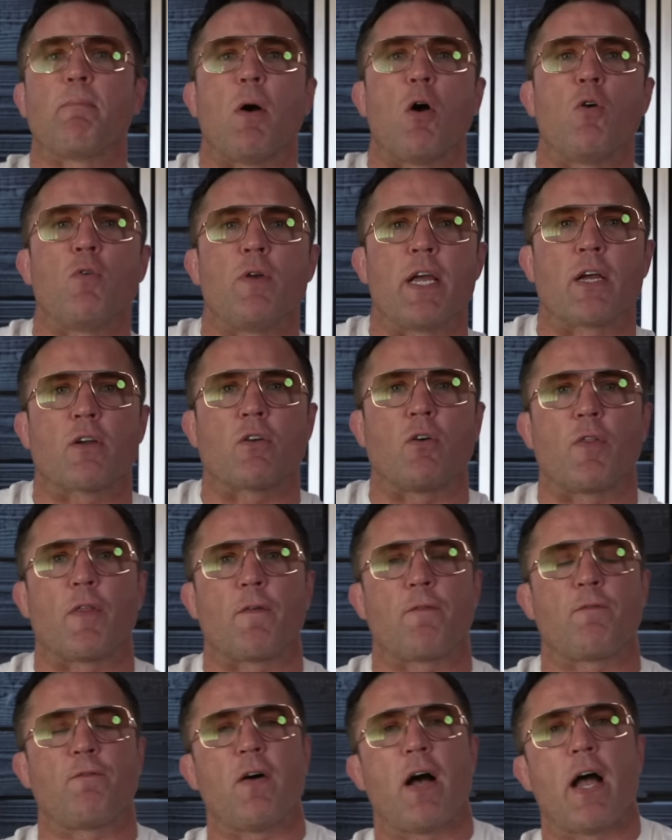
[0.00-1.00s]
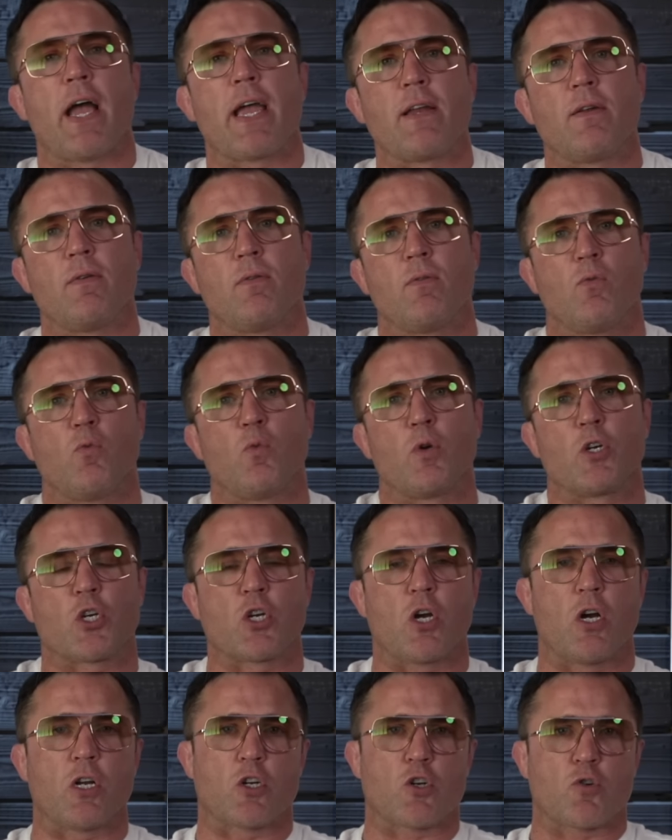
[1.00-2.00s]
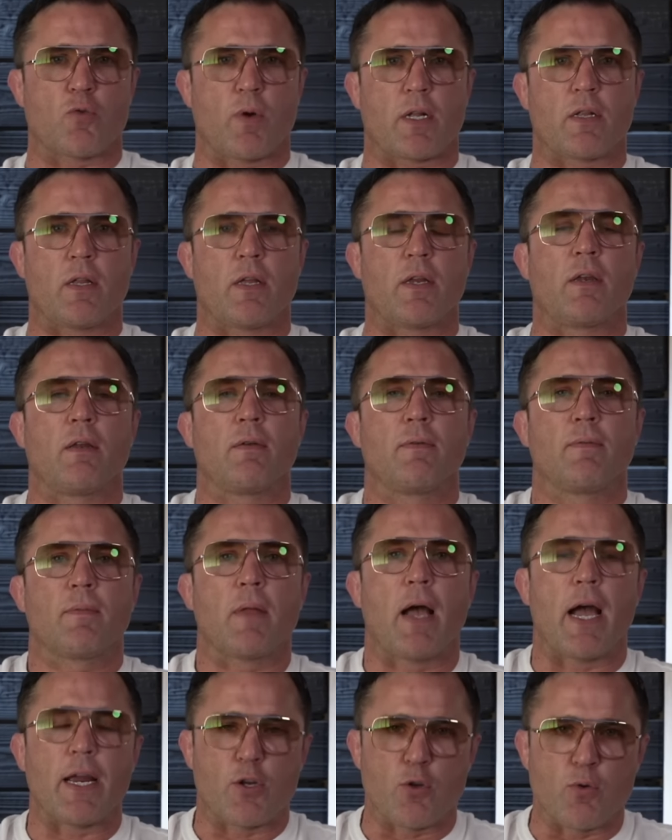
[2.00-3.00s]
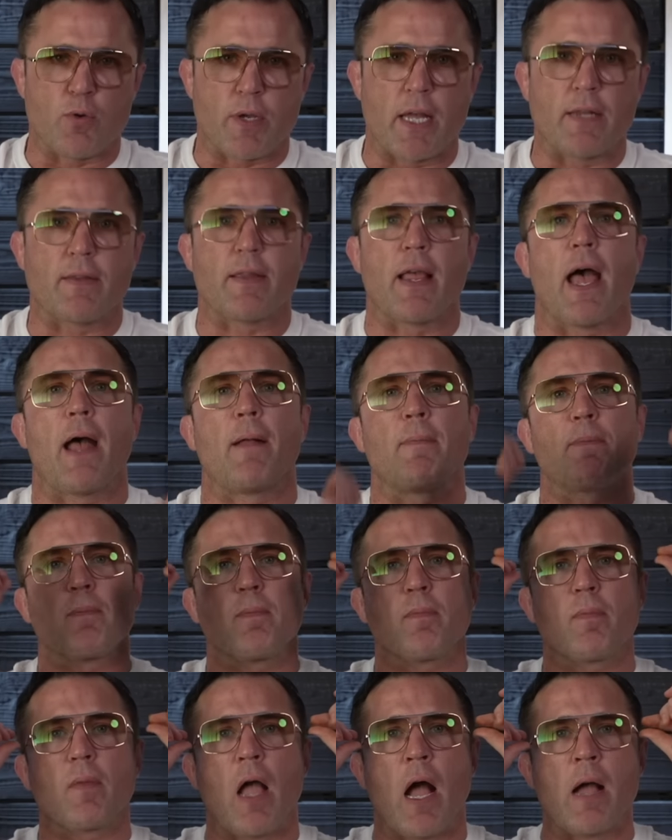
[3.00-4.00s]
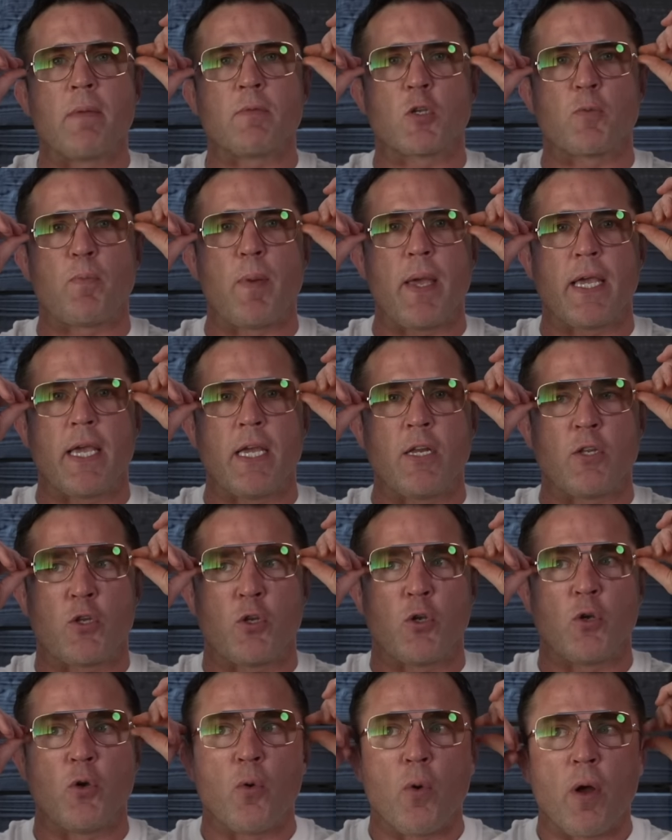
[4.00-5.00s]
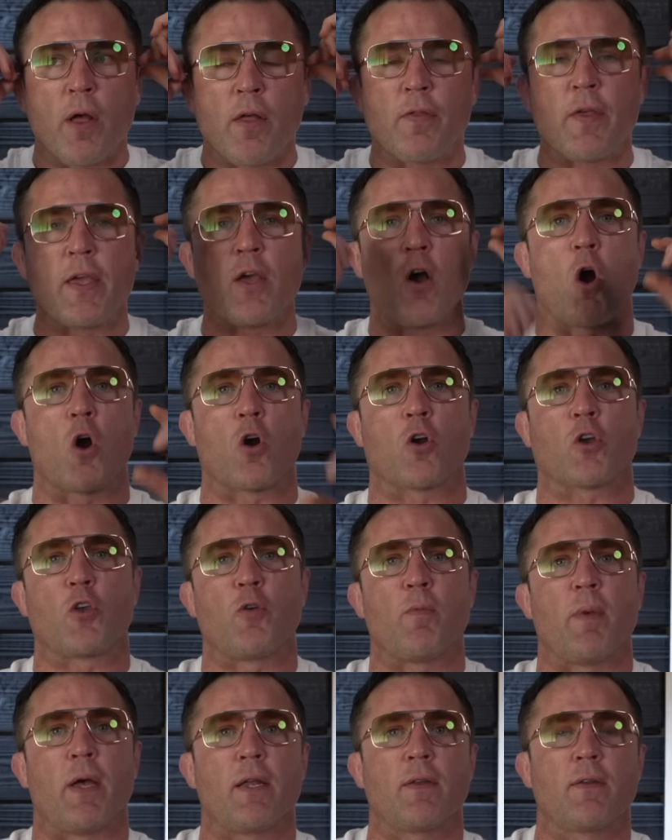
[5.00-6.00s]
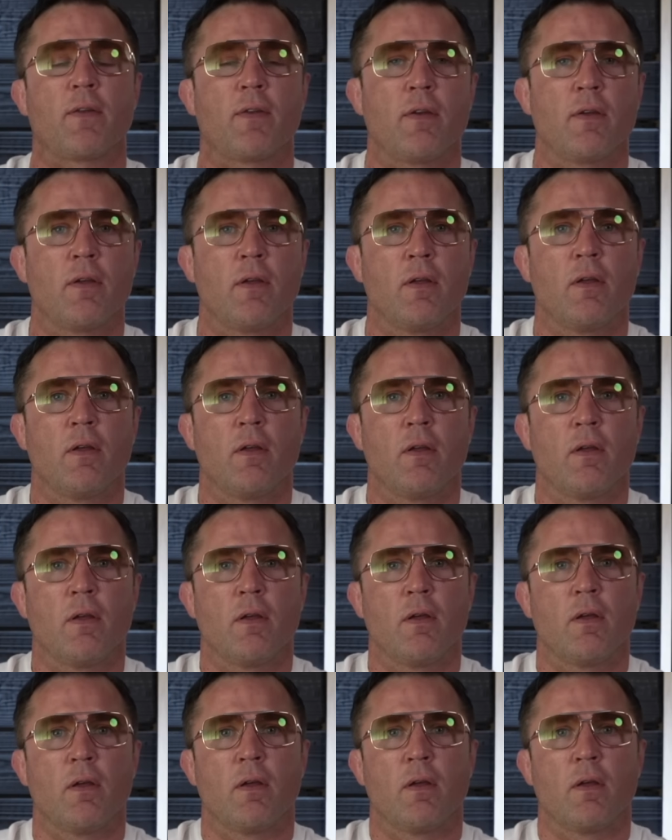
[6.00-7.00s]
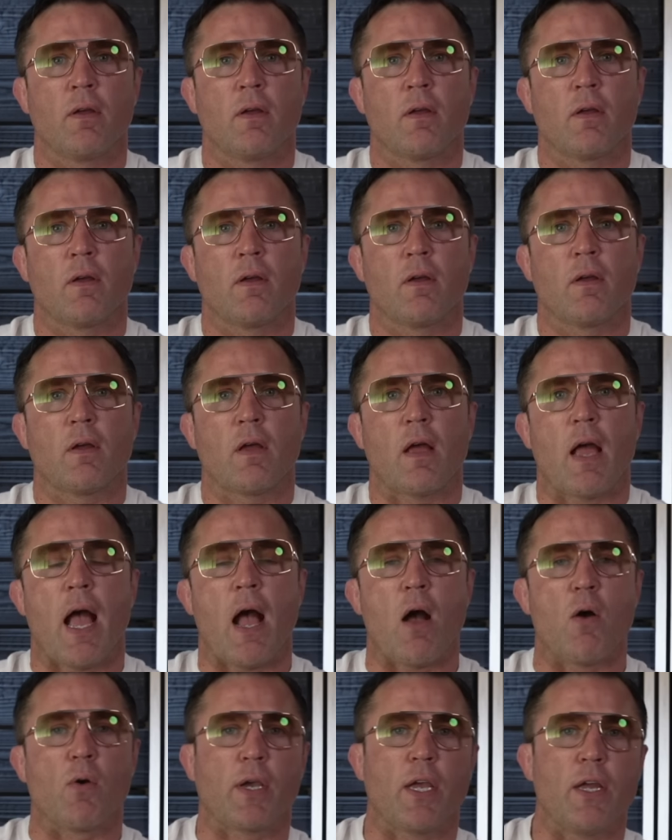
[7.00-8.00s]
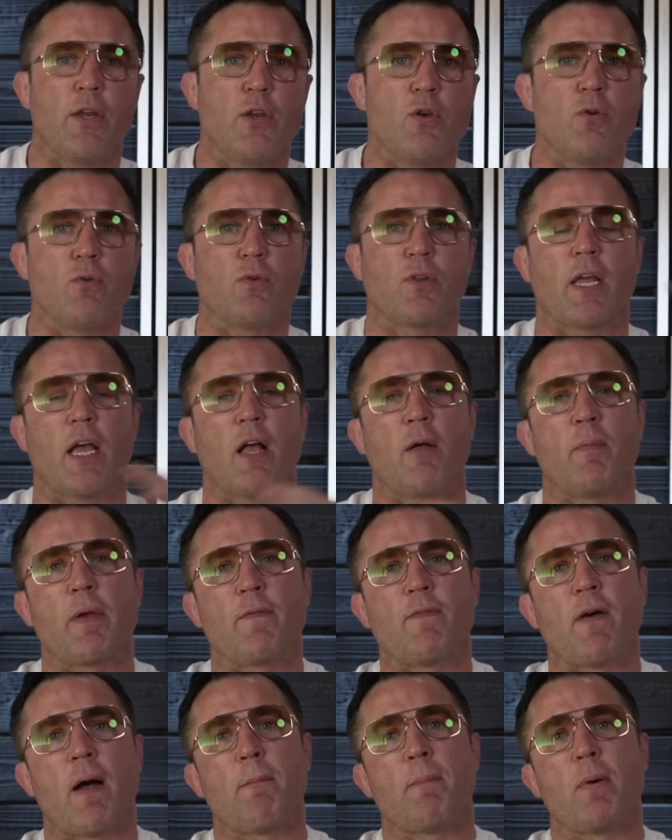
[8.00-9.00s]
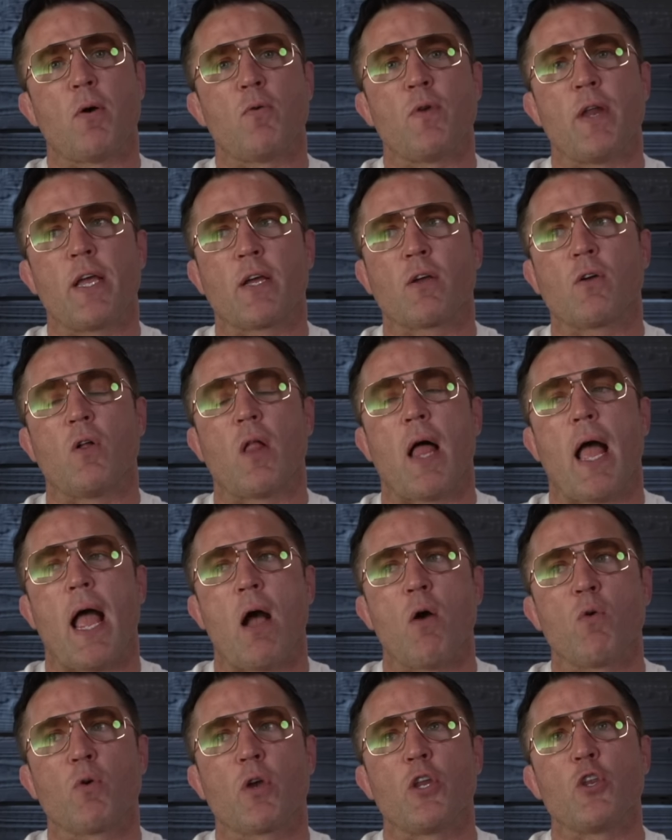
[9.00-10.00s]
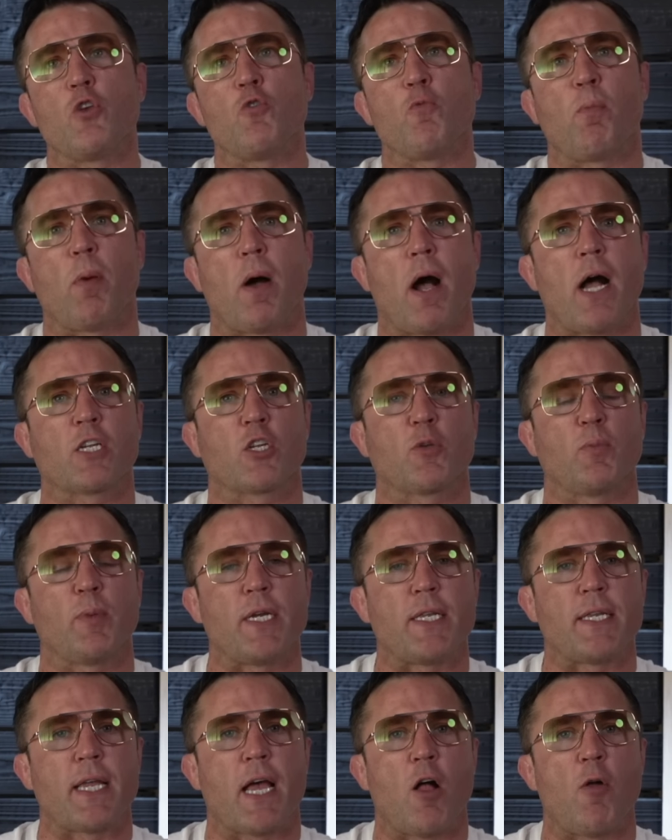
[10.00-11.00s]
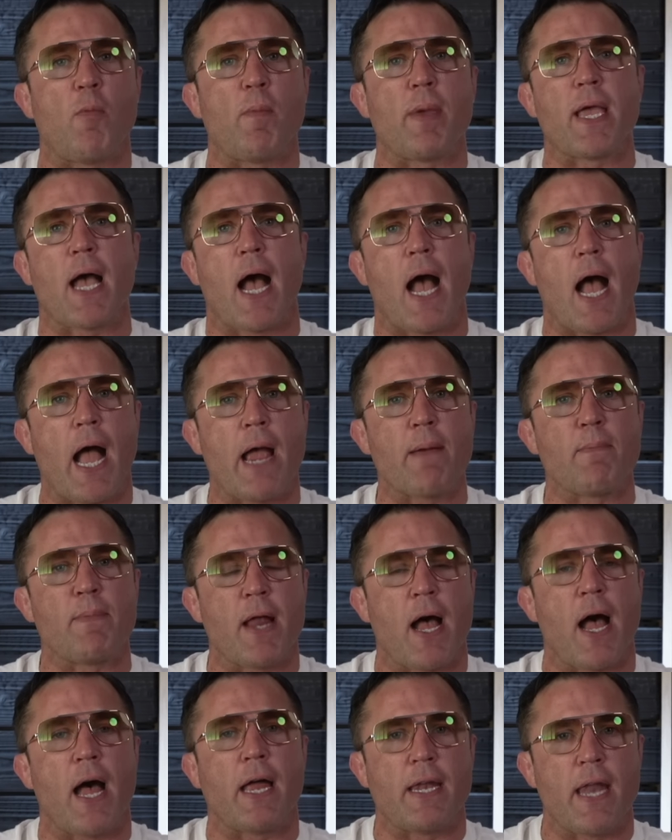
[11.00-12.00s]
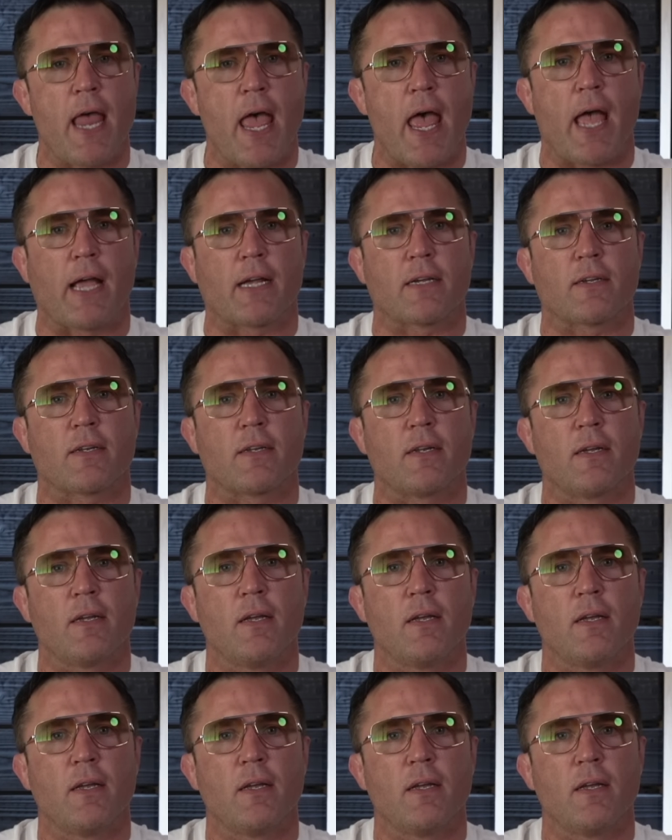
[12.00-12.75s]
Bo Nickal the fight with Sean Strickland. I do get that. I'm speaking to the argument. How can you tell me, if I'm Bo Nickal, how can you possibly tell me I'm not next?